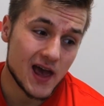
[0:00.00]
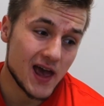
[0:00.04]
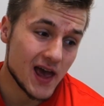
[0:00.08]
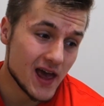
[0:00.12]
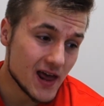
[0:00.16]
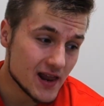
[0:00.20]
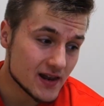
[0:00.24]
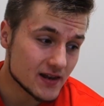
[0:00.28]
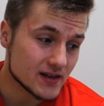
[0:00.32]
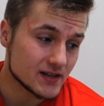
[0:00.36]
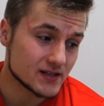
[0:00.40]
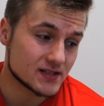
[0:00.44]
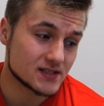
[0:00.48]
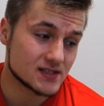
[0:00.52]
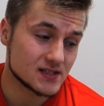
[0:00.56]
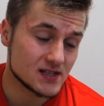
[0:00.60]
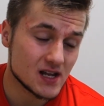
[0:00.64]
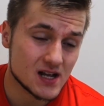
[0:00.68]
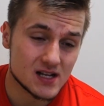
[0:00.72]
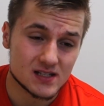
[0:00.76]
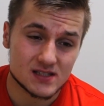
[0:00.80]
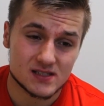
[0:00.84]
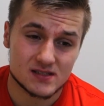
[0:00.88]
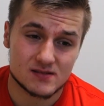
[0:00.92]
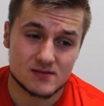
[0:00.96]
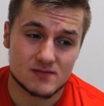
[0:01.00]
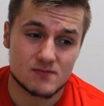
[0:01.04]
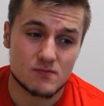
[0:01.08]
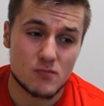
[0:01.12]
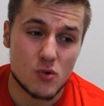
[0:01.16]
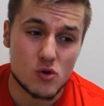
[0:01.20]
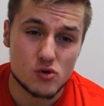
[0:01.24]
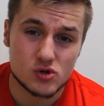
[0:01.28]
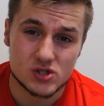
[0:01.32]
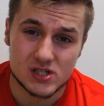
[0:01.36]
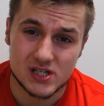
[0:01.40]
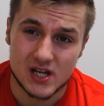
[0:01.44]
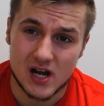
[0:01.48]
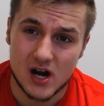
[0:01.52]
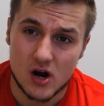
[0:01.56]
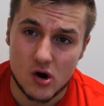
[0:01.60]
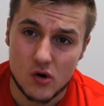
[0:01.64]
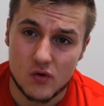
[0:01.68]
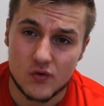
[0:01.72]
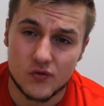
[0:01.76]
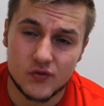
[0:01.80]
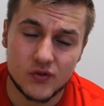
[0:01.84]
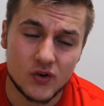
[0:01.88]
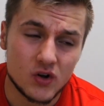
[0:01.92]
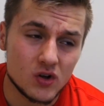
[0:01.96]
And it's not mostly
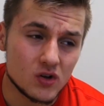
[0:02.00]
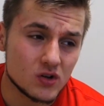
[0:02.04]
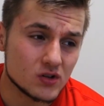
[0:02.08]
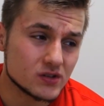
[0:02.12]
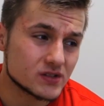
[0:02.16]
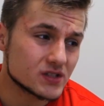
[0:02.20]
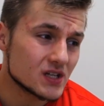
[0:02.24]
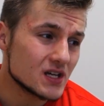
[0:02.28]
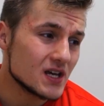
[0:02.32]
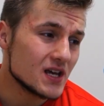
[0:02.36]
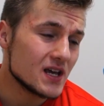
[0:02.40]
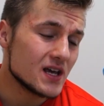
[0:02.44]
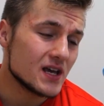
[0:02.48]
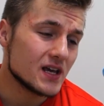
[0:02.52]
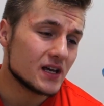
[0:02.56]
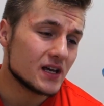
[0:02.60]
our fault,